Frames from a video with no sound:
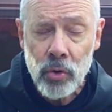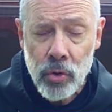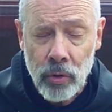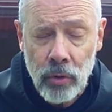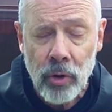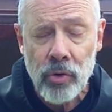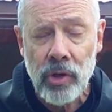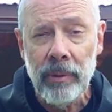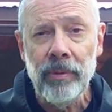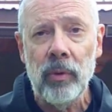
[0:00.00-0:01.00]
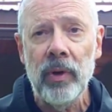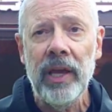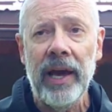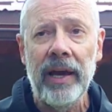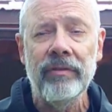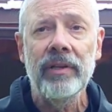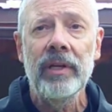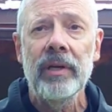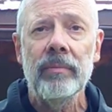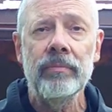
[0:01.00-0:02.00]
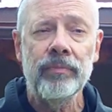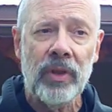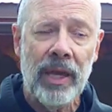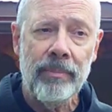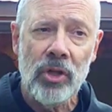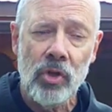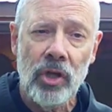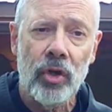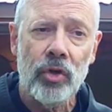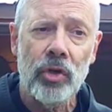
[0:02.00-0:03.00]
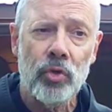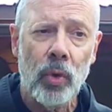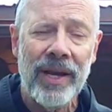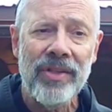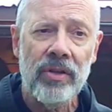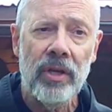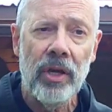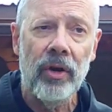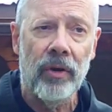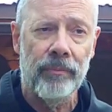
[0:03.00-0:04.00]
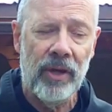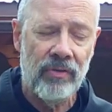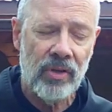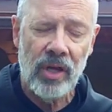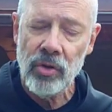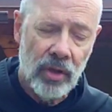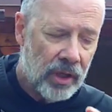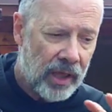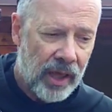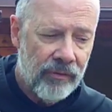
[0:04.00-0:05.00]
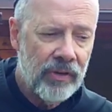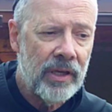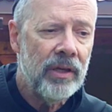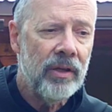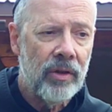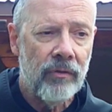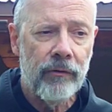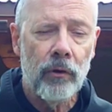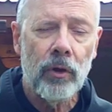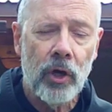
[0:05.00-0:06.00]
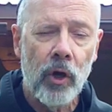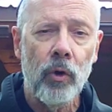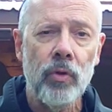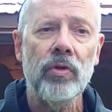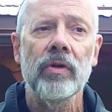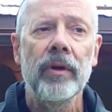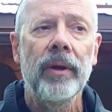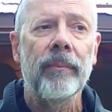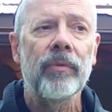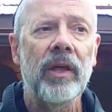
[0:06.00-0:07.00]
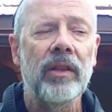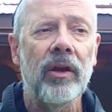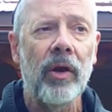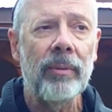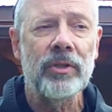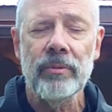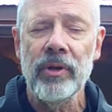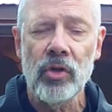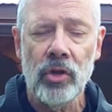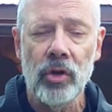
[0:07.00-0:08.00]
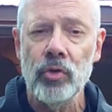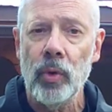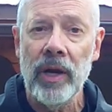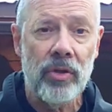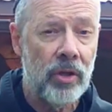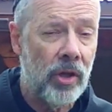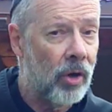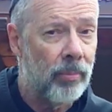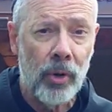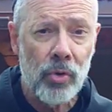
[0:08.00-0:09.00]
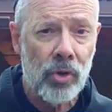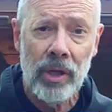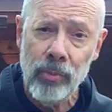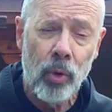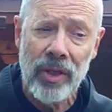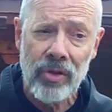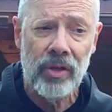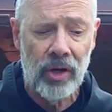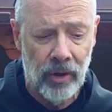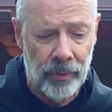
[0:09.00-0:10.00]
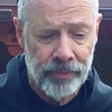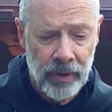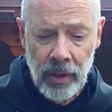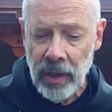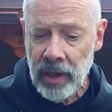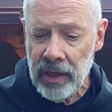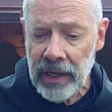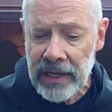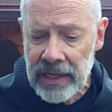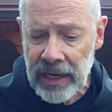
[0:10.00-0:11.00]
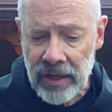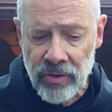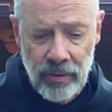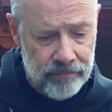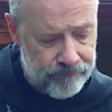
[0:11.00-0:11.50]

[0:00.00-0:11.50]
Churro sheep that we have can be sheared twice a year. They have such heavy, full coats that they are able to be sheared twice a year. Most sheep once a year. In any case,